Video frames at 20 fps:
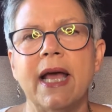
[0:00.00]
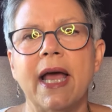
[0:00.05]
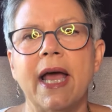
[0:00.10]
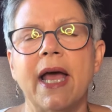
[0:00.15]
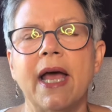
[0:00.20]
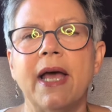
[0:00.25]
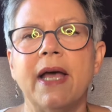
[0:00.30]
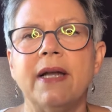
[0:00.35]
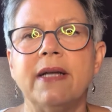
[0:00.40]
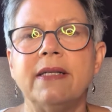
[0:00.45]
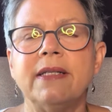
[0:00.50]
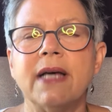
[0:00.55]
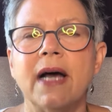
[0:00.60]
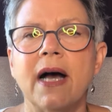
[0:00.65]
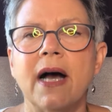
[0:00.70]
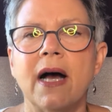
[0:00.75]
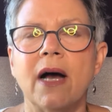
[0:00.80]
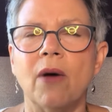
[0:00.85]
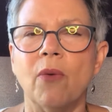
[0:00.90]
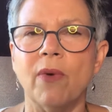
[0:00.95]
And
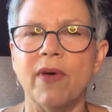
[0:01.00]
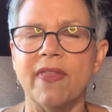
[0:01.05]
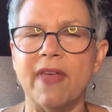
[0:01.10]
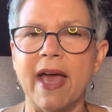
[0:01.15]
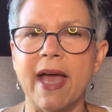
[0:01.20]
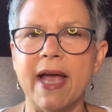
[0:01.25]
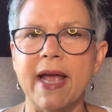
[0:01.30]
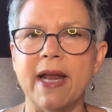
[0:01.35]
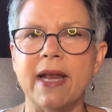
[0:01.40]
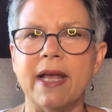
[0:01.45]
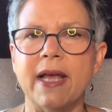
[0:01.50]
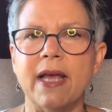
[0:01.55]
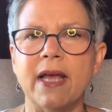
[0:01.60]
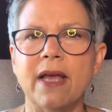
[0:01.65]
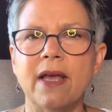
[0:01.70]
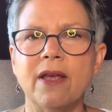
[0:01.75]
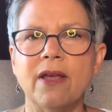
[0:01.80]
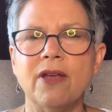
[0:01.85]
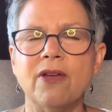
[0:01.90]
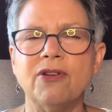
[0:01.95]
uh, with
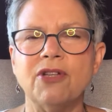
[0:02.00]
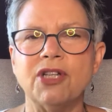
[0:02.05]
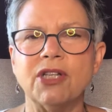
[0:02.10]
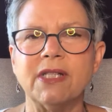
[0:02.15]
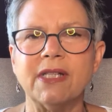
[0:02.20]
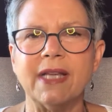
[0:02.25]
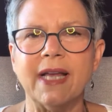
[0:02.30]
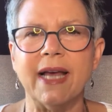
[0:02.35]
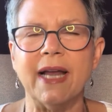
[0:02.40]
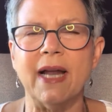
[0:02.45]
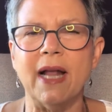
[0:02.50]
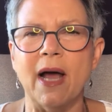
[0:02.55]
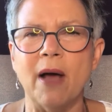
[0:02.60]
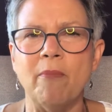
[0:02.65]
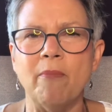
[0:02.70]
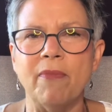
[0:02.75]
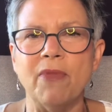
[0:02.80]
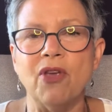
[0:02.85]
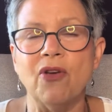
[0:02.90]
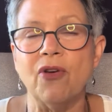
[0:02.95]
Haiti, you just can
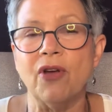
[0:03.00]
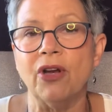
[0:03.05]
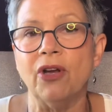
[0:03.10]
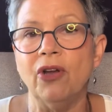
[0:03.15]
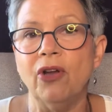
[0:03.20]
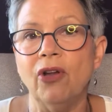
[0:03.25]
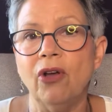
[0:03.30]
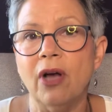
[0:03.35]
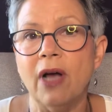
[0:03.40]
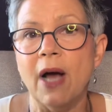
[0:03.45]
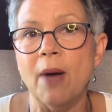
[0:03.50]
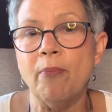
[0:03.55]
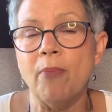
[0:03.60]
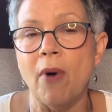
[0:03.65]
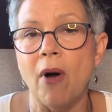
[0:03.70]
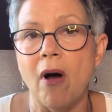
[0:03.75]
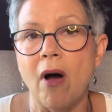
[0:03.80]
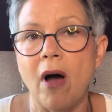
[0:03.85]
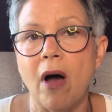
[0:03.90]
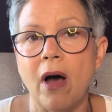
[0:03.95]
um, you can look up
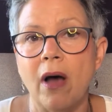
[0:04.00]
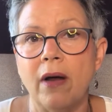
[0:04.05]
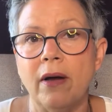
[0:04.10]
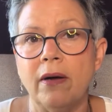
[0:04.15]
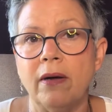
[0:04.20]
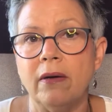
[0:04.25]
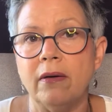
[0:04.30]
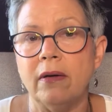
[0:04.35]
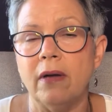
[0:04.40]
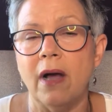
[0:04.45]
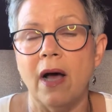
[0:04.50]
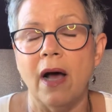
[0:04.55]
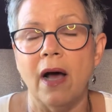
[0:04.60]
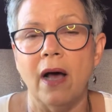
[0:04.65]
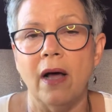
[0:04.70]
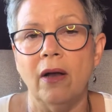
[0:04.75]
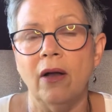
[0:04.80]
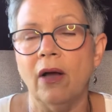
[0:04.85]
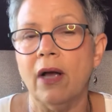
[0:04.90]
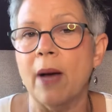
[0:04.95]
on
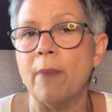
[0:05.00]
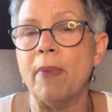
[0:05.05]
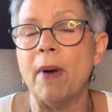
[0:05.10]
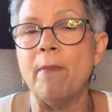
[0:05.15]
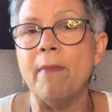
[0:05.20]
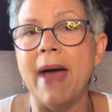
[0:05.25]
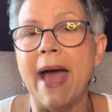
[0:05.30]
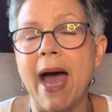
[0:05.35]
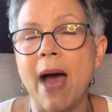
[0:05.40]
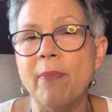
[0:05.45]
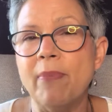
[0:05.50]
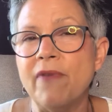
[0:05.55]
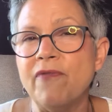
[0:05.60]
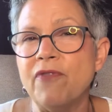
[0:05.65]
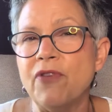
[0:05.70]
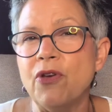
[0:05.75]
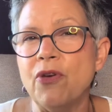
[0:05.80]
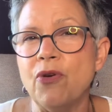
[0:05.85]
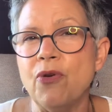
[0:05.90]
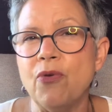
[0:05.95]
uh, look up a map
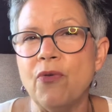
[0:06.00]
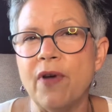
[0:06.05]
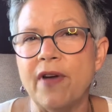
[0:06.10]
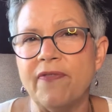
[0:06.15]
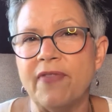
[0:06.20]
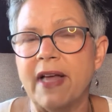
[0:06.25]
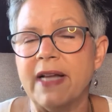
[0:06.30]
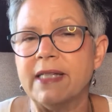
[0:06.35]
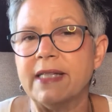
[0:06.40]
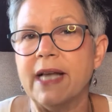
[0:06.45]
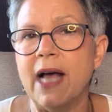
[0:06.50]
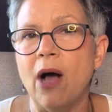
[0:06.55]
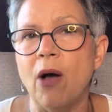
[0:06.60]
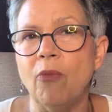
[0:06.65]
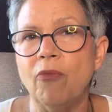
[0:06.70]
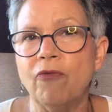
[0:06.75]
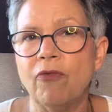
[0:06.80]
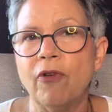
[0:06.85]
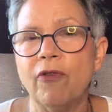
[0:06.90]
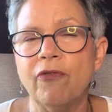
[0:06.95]
if you if that's
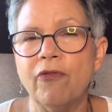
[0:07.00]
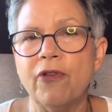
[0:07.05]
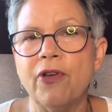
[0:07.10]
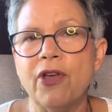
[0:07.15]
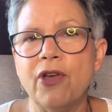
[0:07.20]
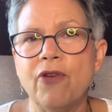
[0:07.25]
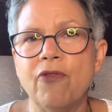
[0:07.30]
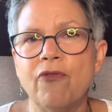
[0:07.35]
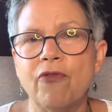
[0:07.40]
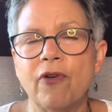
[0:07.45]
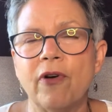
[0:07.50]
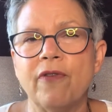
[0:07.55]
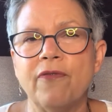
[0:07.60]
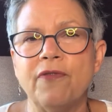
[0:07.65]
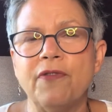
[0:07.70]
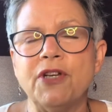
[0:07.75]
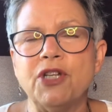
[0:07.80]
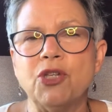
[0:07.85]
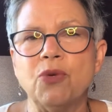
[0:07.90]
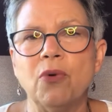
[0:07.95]
helpful for you for a
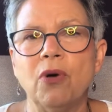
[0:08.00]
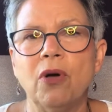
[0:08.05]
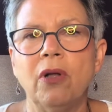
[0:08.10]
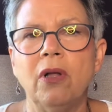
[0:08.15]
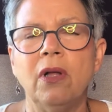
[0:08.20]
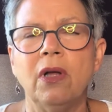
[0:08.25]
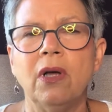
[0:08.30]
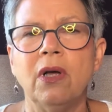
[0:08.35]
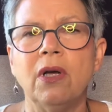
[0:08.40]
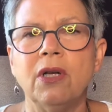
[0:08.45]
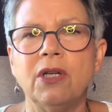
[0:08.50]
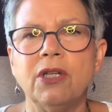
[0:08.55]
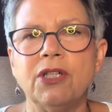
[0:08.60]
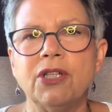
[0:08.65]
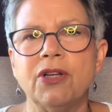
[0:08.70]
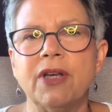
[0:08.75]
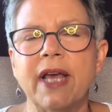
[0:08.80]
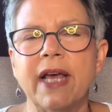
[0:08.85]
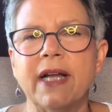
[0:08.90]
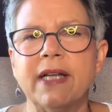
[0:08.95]
visual
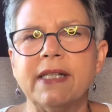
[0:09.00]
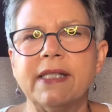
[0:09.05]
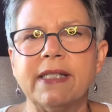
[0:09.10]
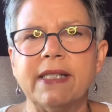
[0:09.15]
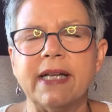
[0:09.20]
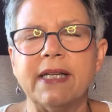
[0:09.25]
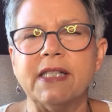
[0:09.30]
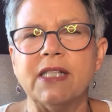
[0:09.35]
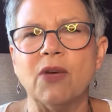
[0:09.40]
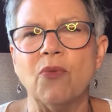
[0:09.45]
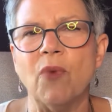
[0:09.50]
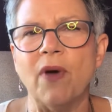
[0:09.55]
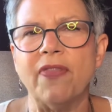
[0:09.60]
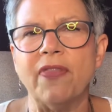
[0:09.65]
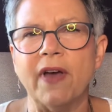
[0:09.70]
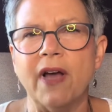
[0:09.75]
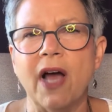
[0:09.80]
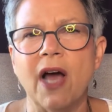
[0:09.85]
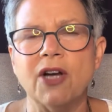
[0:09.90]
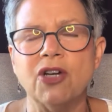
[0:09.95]
to get a sense of what
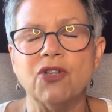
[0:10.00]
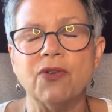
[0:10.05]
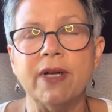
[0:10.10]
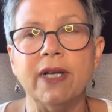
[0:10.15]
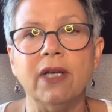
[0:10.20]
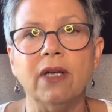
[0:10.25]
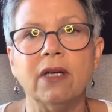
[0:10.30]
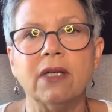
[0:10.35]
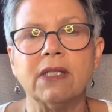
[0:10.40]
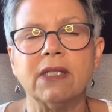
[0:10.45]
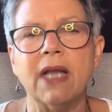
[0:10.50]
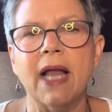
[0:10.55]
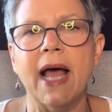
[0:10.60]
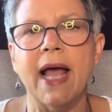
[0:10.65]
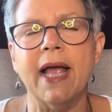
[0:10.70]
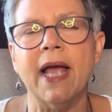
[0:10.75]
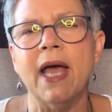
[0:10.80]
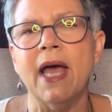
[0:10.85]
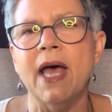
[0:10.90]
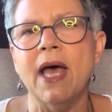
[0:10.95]
the country looks
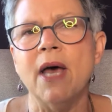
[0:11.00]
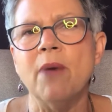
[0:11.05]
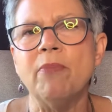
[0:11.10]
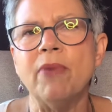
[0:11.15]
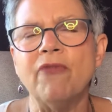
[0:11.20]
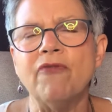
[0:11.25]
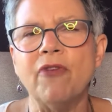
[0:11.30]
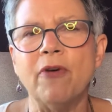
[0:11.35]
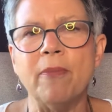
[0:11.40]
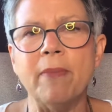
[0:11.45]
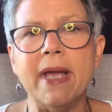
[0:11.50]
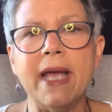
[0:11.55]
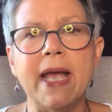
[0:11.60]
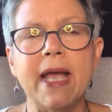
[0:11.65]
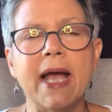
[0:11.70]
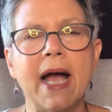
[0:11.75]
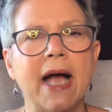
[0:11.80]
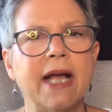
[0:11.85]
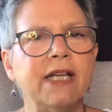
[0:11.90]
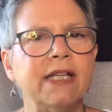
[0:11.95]
like. But for
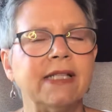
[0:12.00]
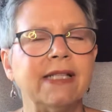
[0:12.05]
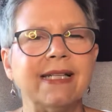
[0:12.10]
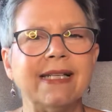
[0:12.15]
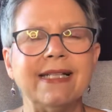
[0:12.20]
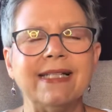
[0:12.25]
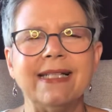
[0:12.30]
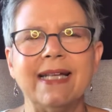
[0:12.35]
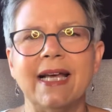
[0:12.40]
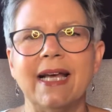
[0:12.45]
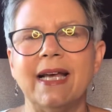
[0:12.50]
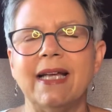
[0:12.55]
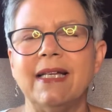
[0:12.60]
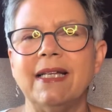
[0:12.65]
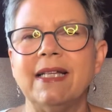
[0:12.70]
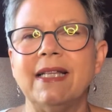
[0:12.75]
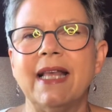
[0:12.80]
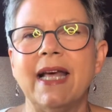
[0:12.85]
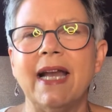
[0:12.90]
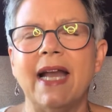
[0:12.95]
me, I just
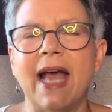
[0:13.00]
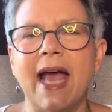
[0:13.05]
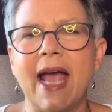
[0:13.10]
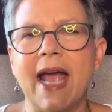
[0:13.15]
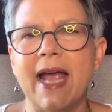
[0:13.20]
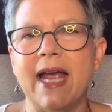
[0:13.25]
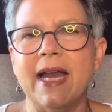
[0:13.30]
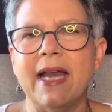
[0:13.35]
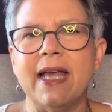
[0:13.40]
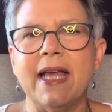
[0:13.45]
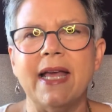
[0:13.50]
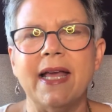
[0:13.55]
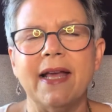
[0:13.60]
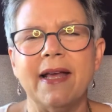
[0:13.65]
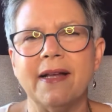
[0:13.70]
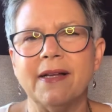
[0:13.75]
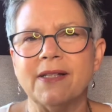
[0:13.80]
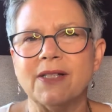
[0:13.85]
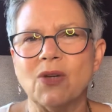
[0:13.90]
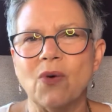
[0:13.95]
intend that Haiti
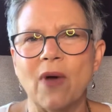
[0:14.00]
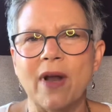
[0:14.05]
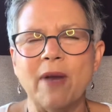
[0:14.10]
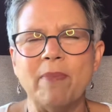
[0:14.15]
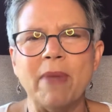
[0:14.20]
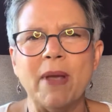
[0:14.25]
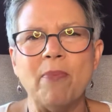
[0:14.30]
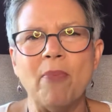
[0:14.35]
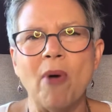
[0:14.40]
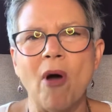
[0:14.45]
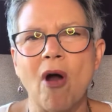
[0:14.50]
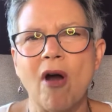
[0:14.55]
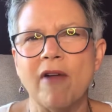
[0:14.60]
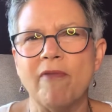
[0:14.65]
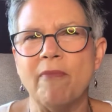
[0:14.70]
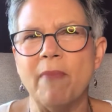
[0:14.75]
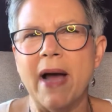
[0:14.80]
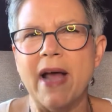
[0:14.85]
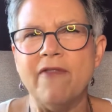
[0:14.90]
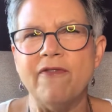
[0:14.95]
is going to be part
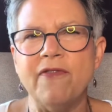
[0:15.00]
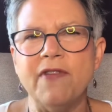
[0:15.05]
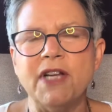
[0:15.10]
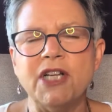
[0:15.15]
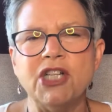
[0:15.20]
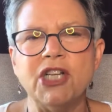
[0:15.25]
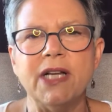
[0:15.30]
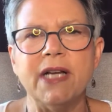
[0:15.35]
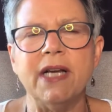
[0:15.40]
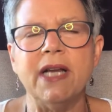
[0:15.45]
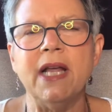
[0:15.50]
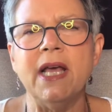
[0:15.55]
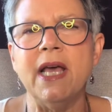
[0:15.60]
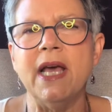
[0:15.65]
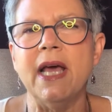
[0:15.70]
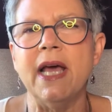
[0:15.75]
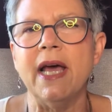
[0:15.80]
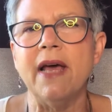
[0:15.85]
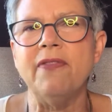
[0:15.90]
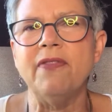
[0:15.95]
of my vision.
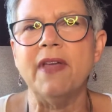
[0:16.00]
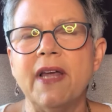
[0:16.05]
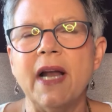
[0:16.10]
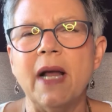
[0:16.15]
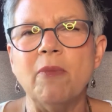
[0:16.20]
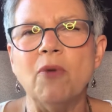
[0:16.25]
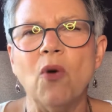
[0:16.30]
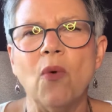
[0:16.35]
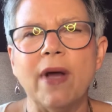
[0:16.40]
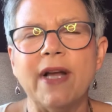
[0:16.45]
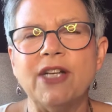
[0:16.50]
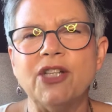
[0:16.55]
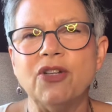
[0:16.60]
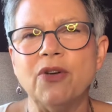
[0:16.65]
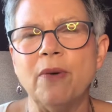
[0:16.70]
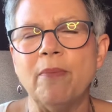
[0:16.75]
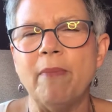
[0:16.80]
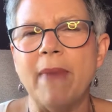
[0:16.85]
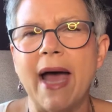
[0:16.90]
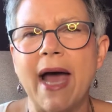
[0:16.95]
And I'm going to
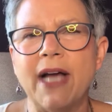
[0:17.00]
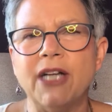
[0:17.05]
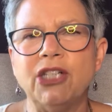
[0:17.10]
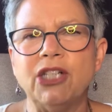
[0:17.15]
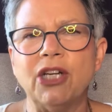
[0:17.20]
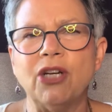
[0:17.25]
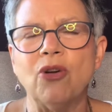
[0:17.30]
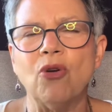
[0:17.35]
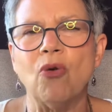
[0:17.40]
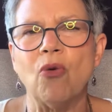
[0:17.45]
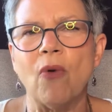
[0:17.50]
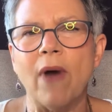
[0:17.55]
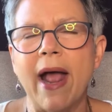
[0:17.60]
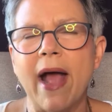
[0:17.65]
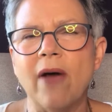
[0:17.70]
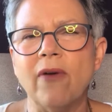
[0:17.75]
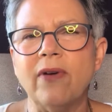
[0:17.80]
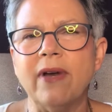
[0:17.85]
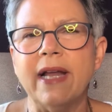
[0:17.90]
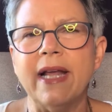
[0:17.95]
imagine
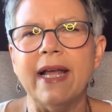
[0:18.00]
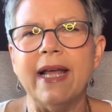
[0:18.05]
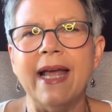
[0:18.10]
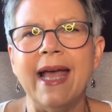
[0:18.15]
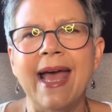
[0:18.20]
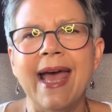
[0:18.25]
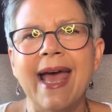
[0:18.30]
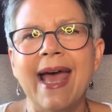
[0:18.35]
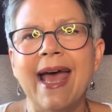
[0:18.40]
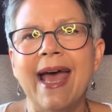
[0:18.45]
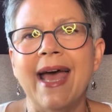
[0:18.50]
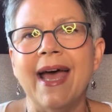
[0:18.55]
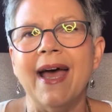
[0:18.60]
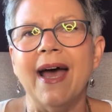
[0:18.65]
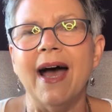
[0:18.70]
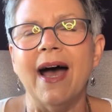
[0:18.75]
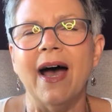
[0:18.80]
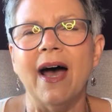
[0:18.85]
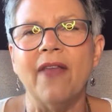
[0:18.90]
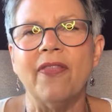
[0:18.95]
grounding
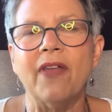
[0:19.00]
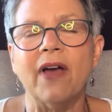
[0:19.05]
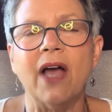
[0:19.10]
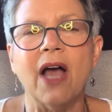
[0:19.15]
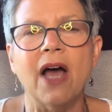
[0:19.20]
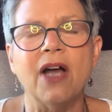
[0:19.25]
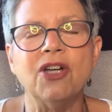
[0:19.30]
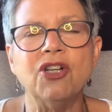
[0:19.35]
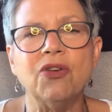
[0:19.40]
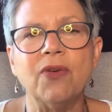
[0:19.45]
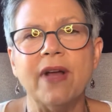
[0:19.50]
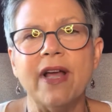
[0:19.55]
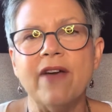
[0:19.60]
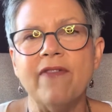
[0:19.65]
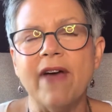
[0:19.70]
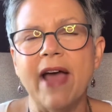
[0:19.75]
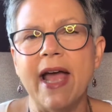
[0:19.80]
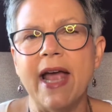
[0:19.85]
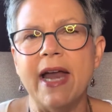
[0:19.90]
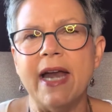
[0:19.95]
uh, the country of
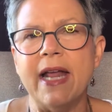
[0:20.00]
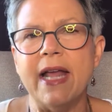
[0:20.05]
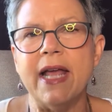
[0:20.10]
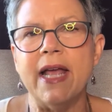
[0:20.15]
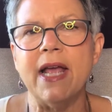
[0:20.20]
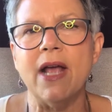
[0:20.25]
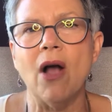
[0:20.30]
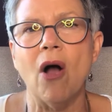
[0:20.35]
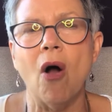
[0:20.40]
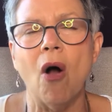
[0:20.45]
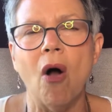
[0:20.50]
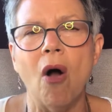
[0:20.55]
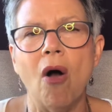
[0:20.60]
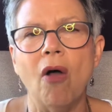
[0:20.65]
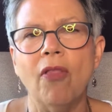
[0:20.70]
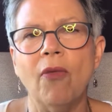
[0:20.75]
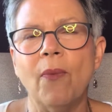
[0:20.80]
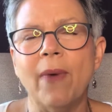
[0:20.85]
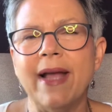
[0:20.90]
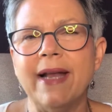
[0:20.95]
Haiti all
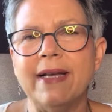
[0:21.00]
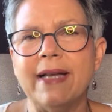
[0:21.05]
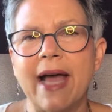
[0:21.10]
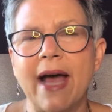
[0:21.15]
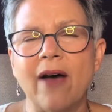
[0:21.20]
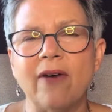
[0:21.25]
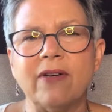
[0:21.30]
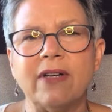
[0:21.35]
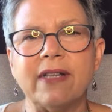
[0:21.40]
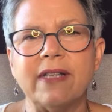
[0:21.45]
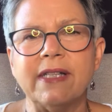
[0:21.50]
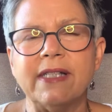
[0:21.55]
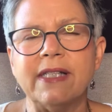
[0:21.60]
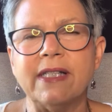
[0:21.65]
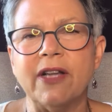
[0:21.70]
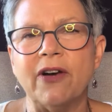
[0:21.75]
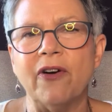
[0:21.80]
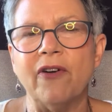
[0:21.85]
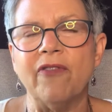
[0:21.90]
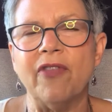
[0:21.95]
the way down to the
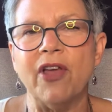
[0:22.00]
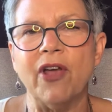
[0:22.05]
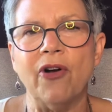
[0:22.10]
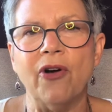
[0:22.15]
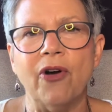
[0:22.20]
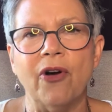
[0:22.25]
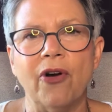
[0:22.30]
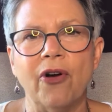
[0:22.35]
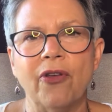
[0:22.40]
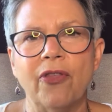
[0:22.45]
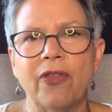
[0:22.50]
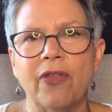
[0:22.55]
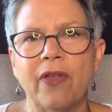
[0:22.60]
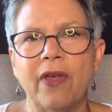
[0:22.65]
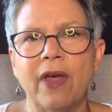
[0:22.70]
center of the earth.